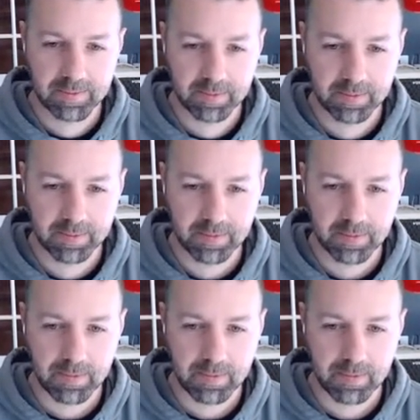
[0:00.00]

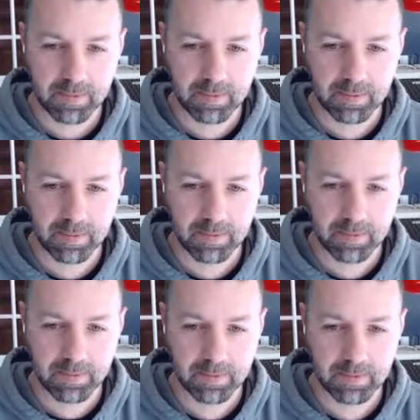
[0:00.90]

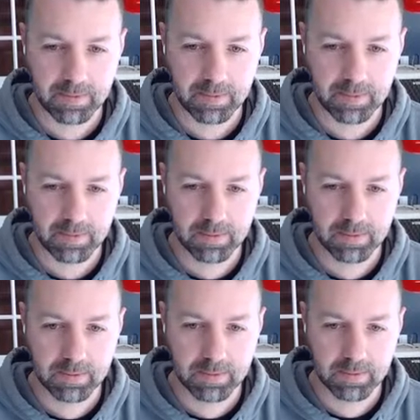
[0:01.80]

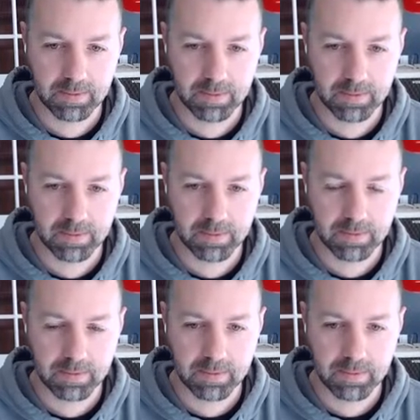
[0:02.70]

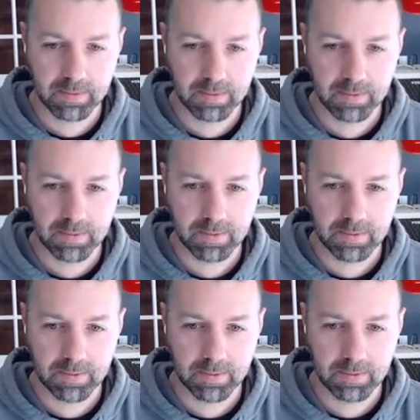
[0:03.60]

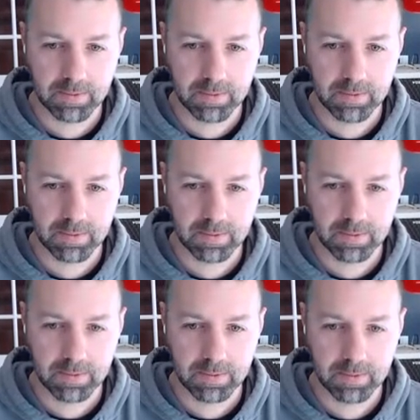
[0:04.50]

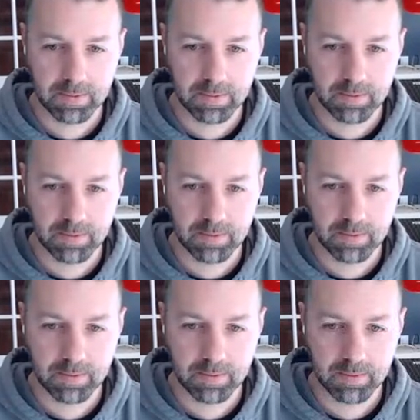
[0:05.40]

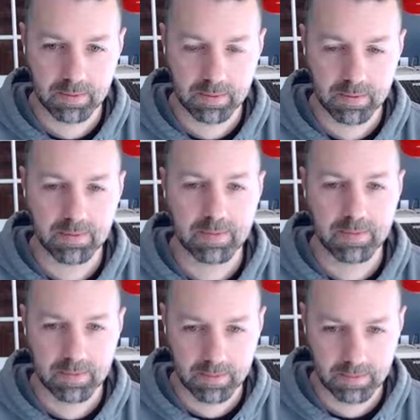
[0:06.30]

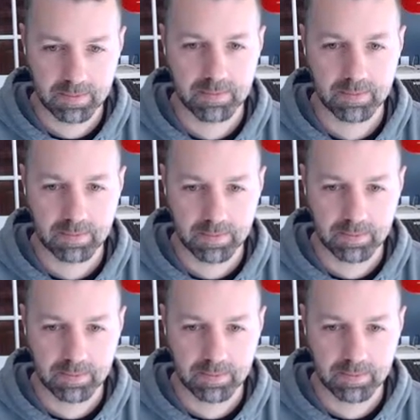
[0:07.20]
(not speaking)